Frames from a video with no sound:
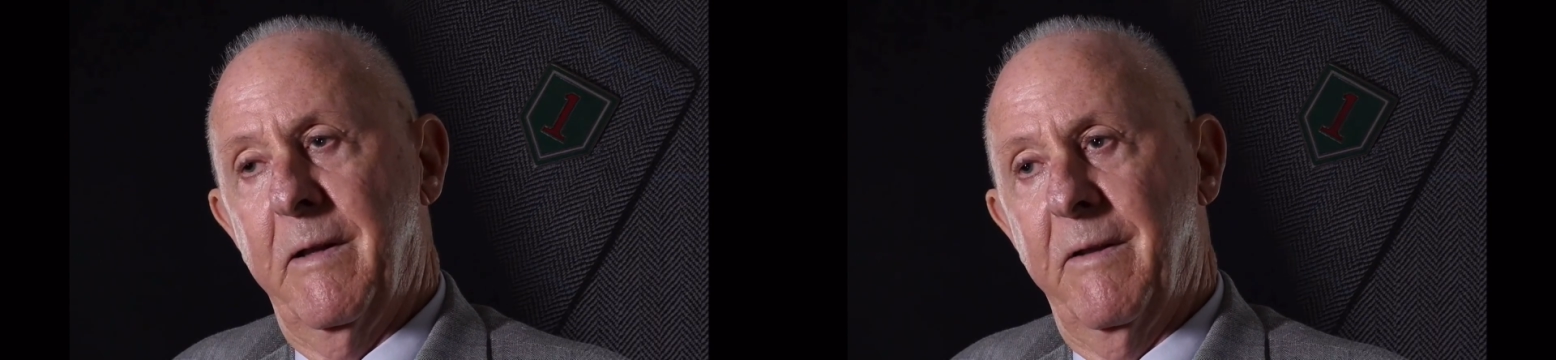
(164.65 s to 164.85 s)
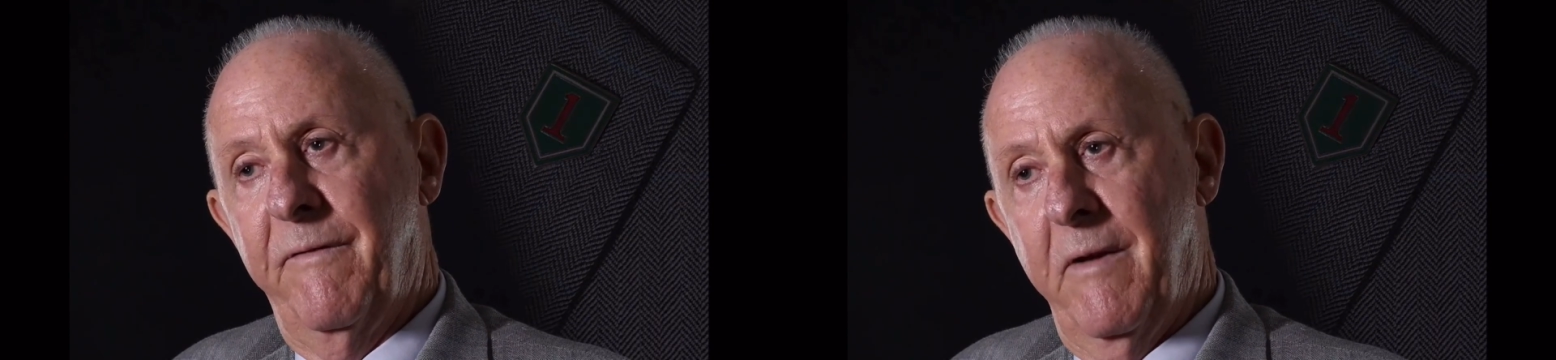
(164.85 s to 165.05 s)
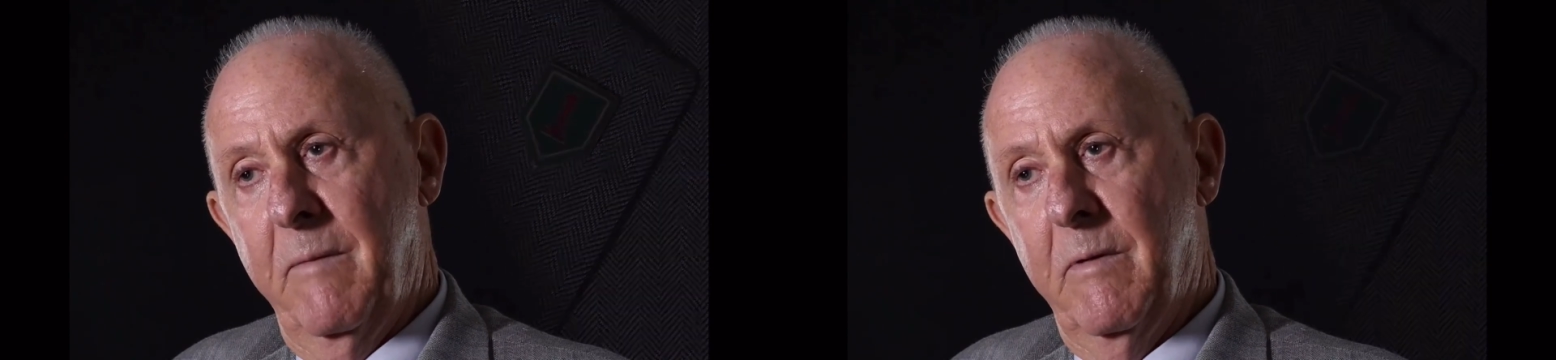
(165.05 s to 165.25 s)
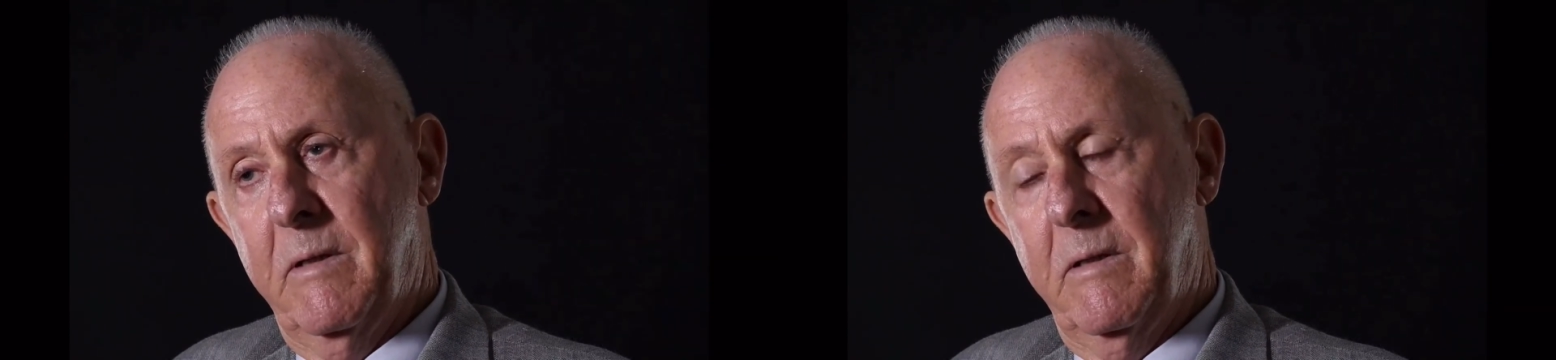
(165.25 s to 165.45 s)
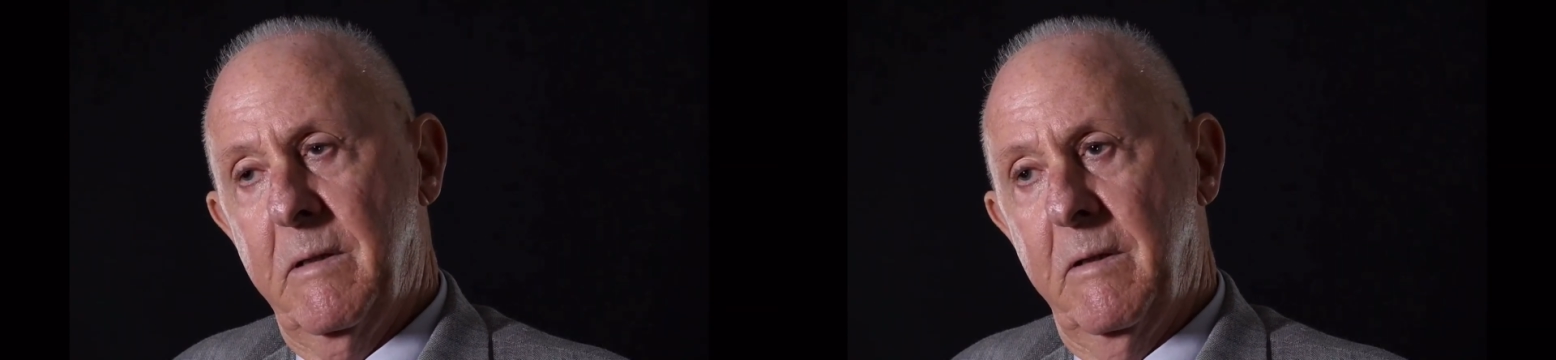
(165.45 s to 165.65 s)
of the
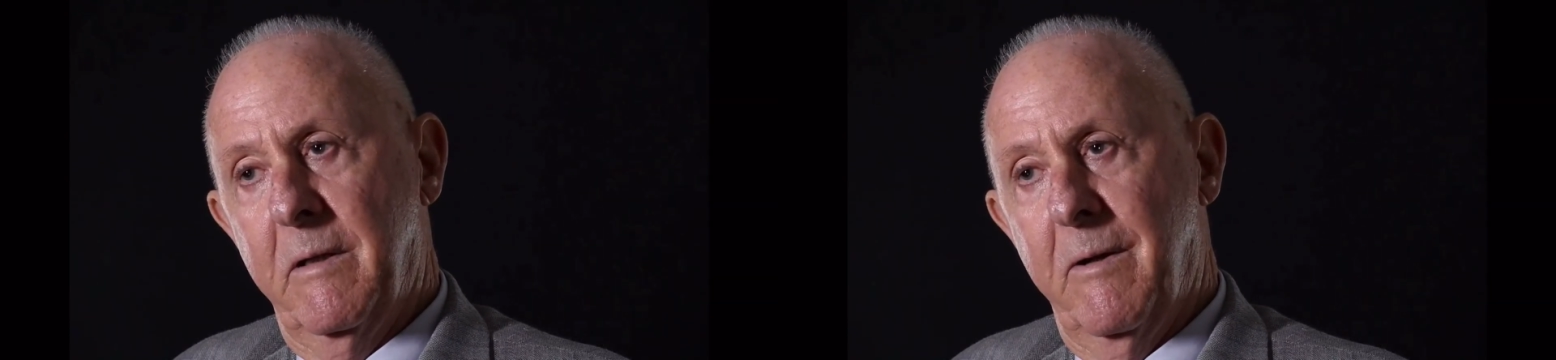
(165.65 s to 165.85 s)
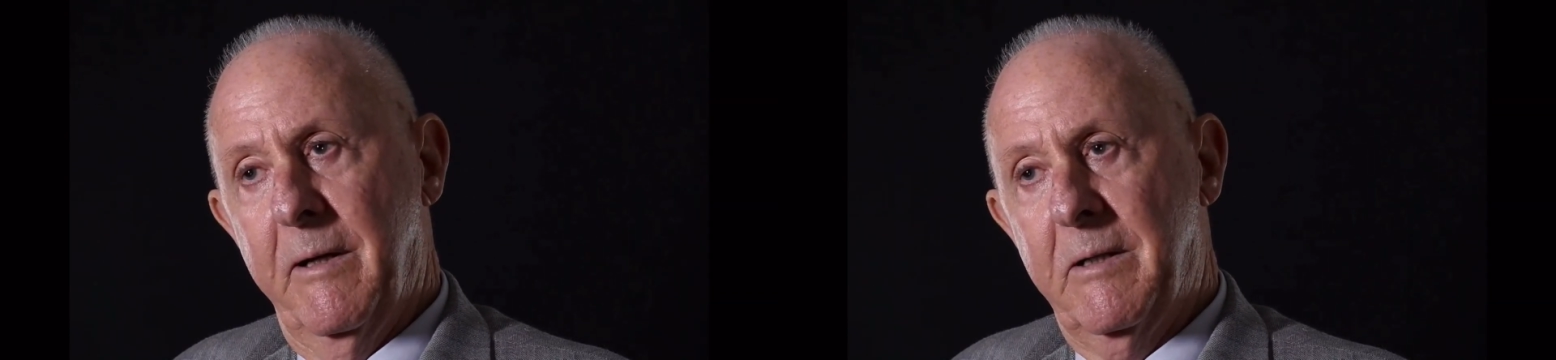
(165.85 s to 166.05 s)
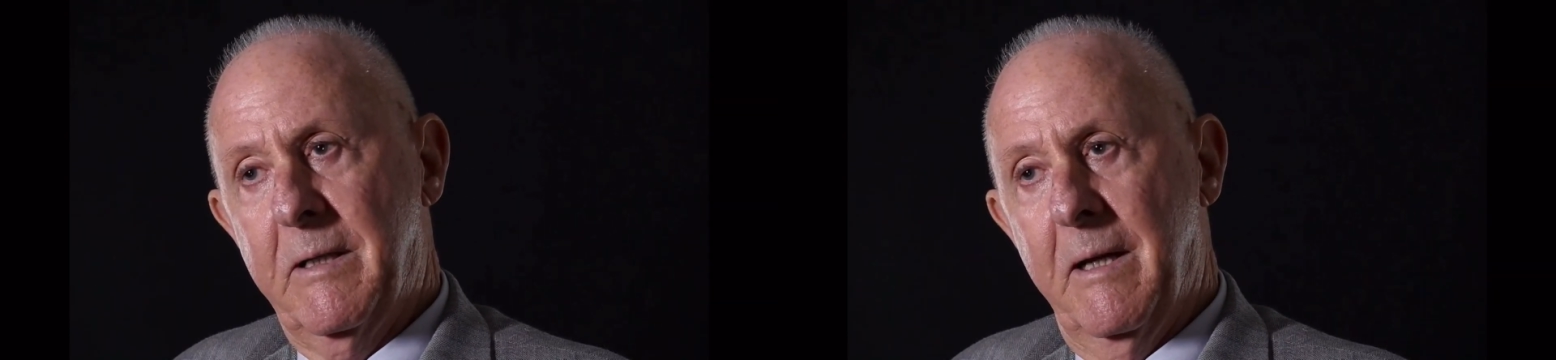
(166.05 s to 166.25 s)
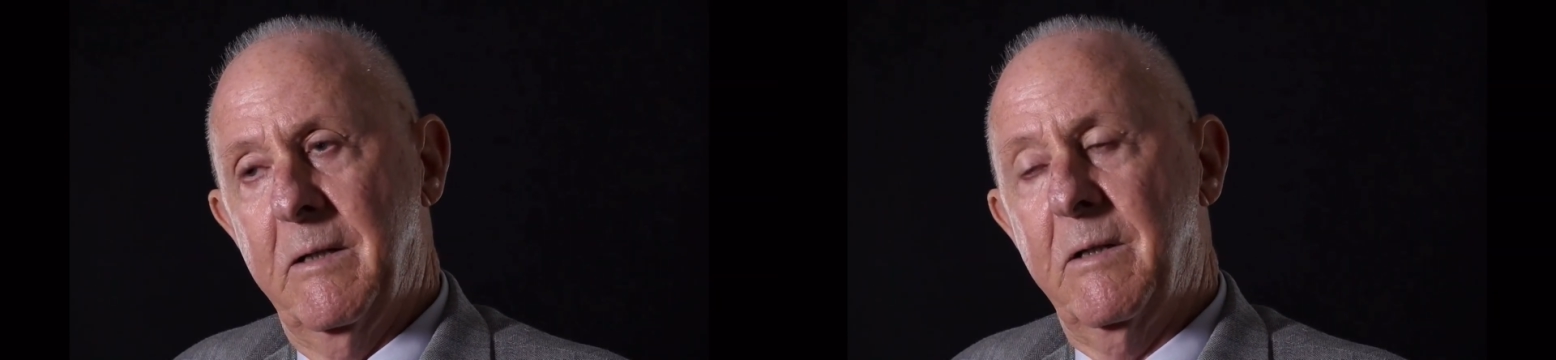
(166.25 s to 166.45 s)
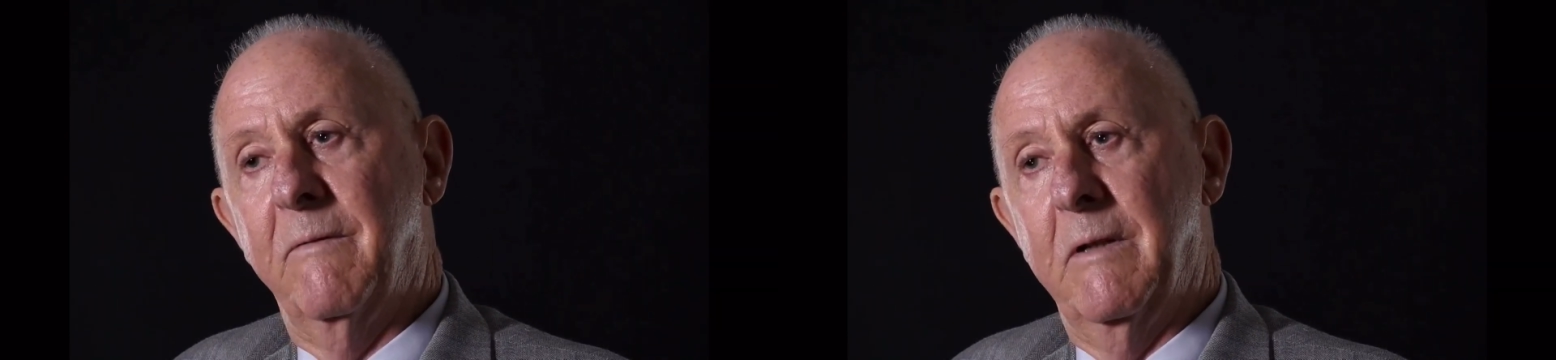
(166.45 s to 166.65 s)
famous United
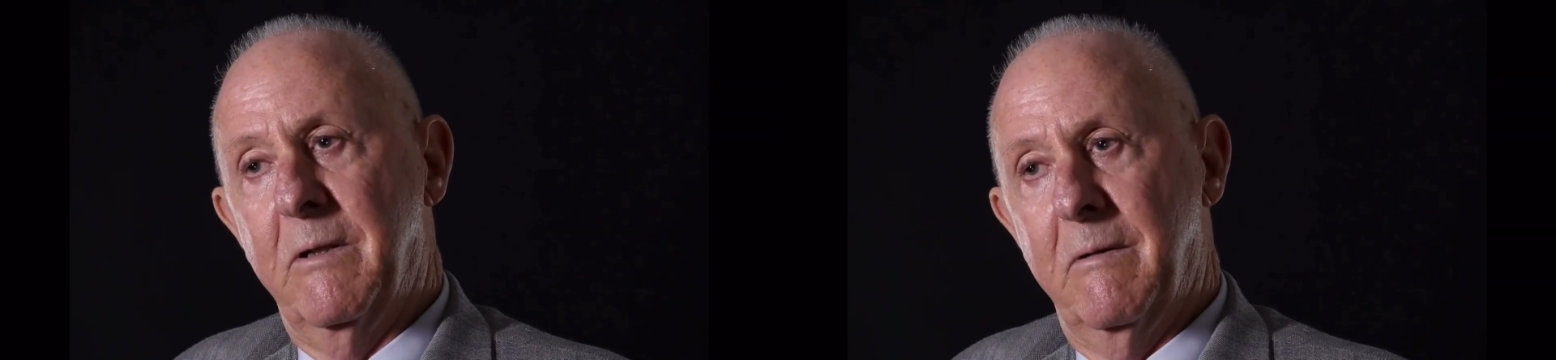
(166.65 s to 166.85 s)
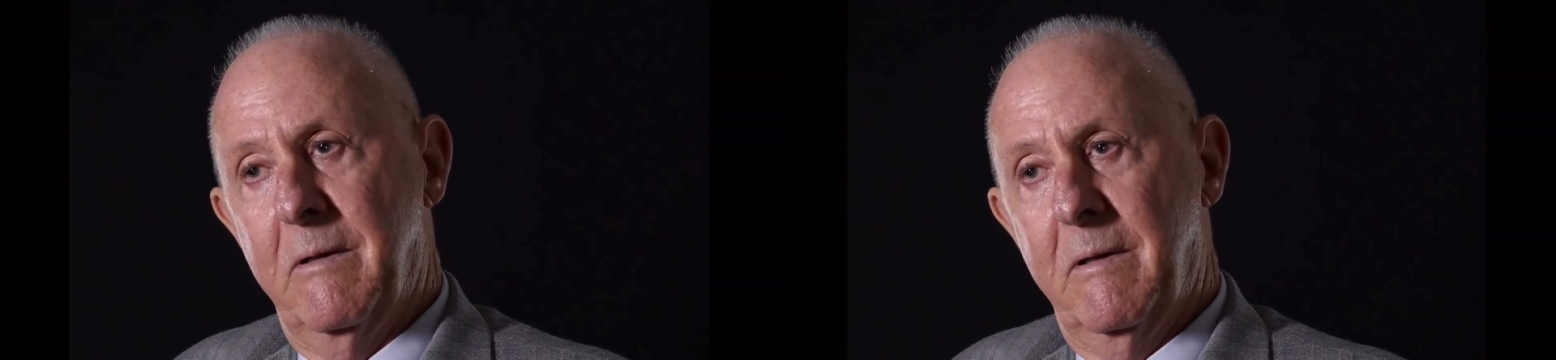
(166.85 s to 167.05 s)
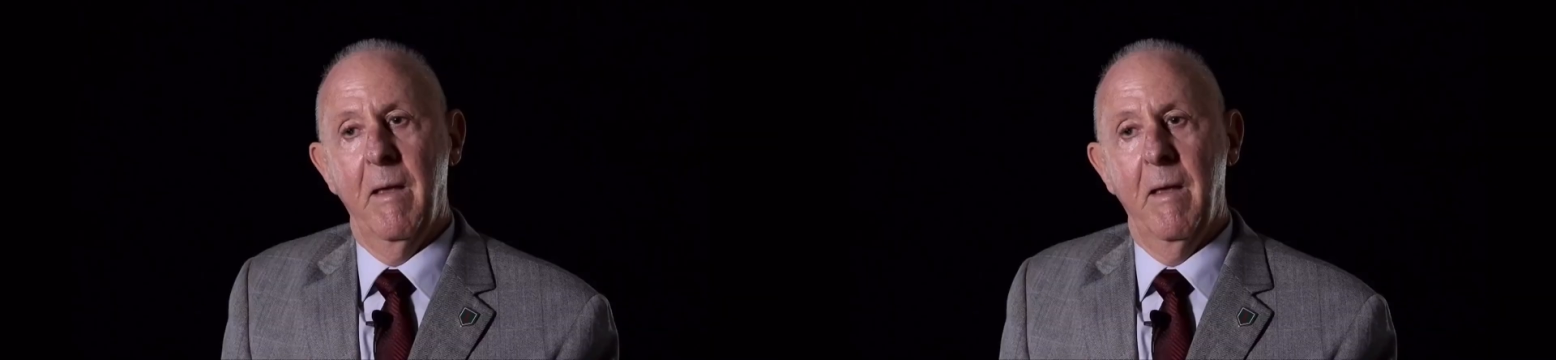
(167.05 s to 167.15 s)
States divisions.